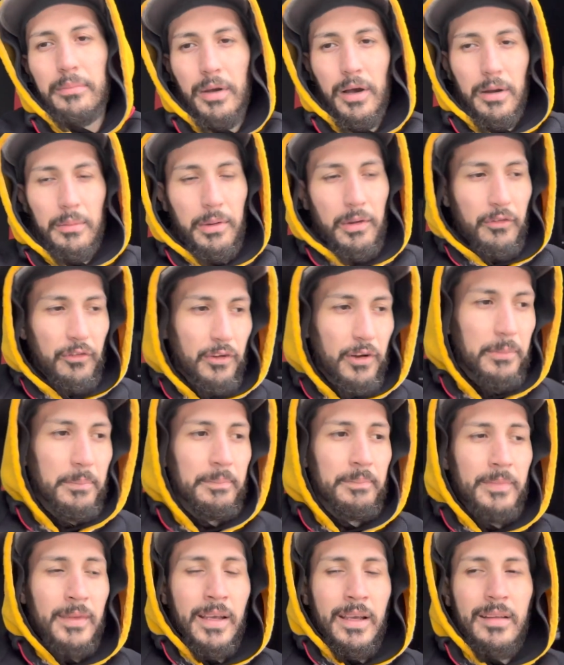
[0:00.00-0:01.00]
coming from.
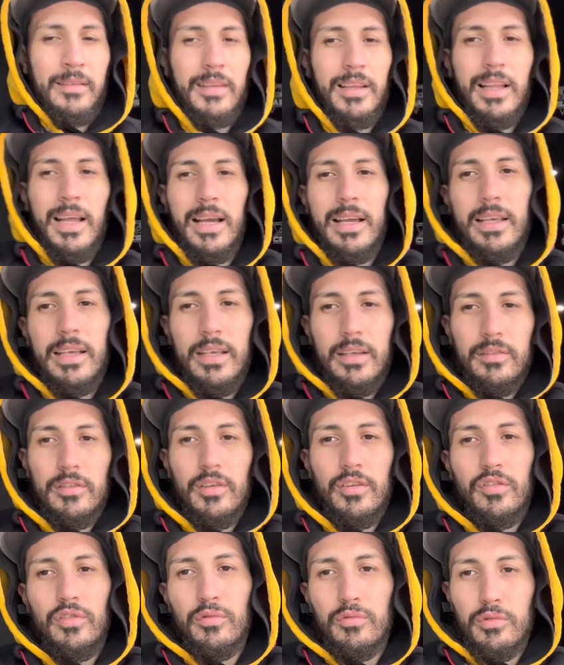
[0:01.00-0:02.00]
It's a lot easier
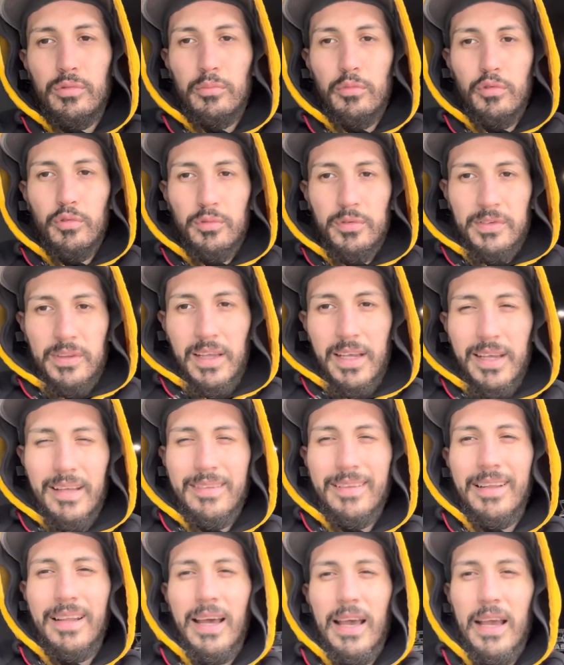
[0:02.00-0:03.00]
to remove stains
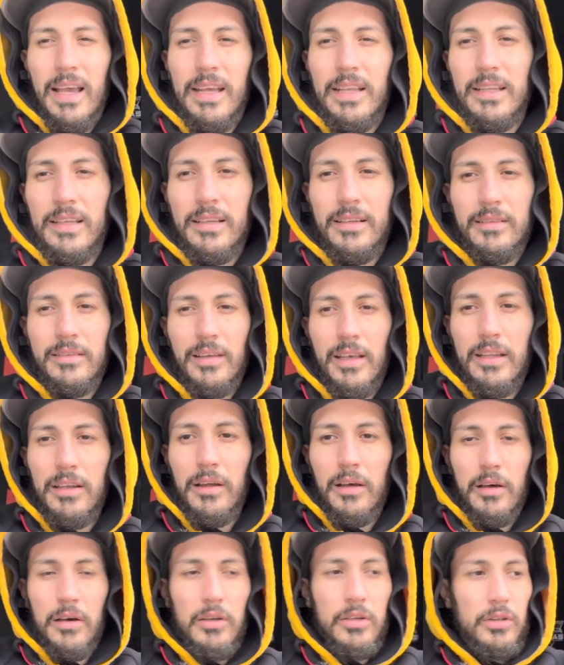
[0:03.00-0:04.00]
and hide it inside
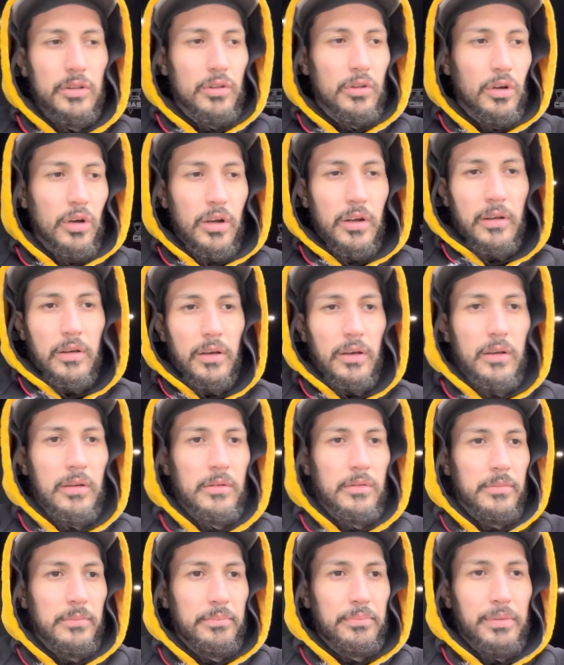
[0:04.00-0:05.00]
a dark
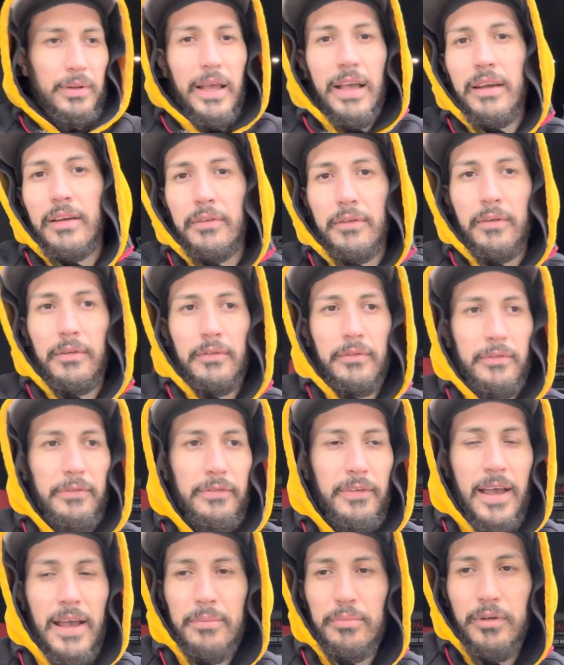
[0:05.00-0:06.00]
black
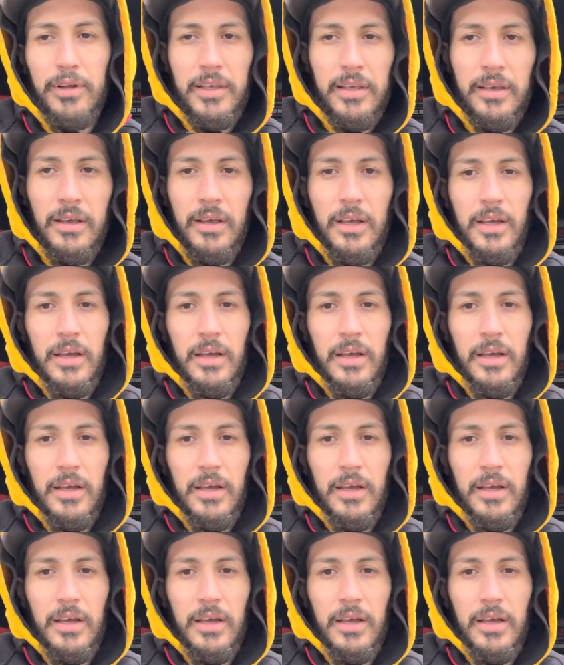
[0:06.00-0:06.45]
fabric.